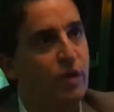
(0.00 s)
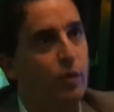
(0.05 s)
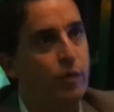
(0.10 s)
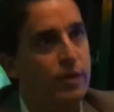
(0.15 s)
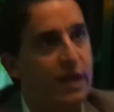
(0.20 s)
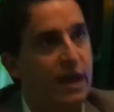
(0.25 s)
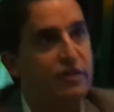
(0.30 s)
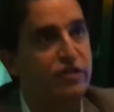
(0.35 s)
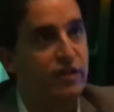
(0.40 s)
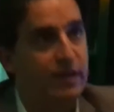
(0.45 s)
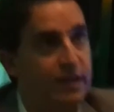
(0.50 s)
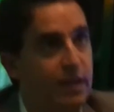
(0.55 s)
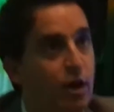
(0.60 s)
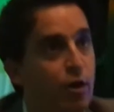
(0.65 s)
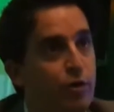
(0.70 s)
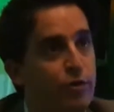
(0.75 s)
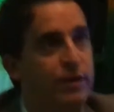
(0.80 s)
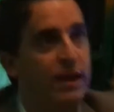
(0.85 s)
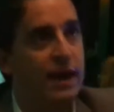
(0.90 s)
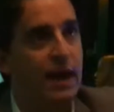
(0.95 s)
that we actually
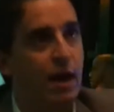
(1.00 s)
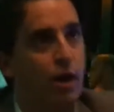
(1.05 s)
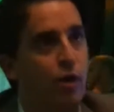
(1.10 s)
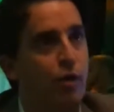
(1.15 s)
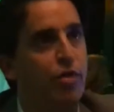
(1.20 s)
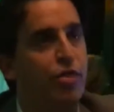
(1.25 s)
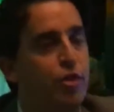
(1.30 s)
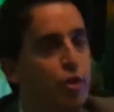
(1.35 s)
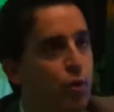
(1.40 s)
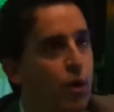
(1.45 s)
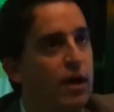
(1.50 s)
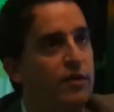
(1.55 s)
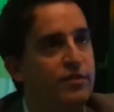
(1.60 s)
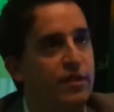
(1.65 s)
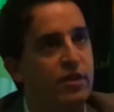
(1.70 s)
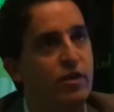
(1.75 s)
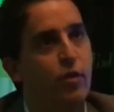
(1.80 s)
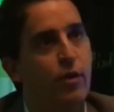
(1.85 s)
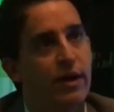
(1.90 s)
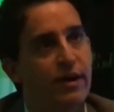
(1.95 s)
own now throughout
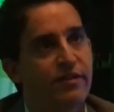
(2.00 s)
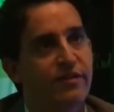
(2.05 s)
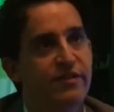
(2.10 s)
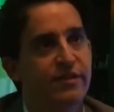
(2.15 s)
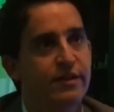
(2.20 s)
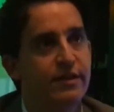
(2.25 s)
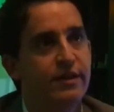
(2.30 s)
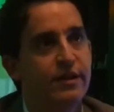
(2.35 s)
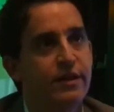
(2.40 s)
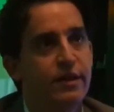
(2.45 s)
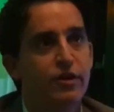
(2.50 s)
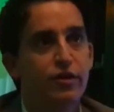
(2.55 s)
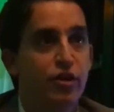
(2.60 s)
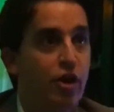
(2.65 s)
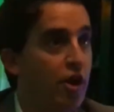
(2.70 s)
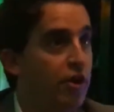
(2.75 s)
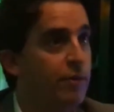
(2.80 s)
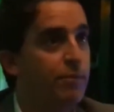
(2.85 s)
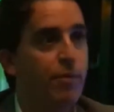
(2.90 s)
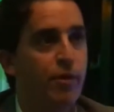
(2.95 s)
the U.S.
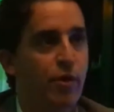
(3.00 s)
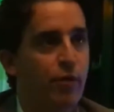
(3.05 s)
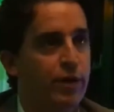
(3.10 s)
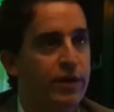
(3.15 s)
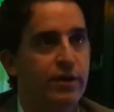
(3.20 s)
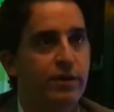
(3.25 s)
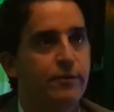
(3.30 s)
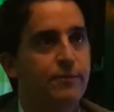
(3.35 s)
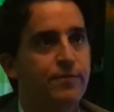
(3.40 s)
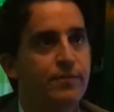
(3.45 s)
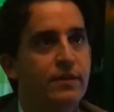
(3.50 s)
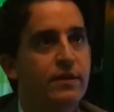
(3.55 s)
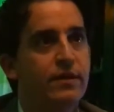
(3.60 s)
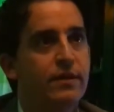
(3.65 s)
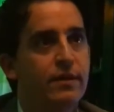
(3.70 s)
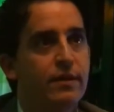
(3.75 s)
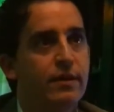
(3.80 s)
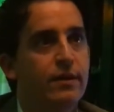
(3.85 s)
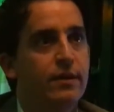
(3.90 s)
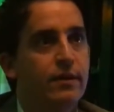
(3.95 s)
Not in Puerto Rico.
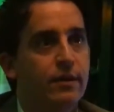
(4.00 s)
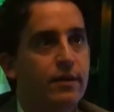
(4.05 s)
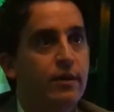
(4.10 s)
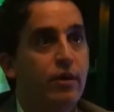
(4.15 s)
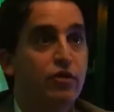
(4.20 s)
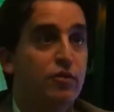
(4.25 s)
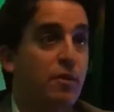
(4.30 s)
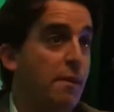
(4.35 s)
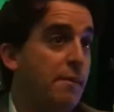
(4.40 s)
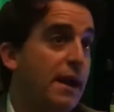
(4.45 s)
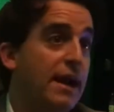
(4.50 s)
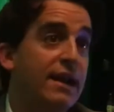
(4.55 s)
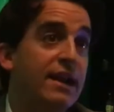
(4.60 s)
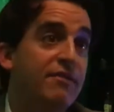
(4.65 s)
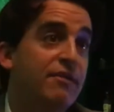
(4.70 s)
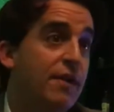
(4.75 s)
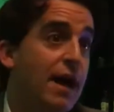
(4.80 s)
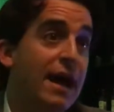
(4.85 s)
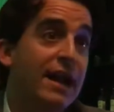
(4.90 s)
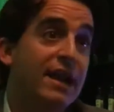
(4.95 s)
So
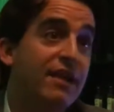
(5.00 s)
remember, I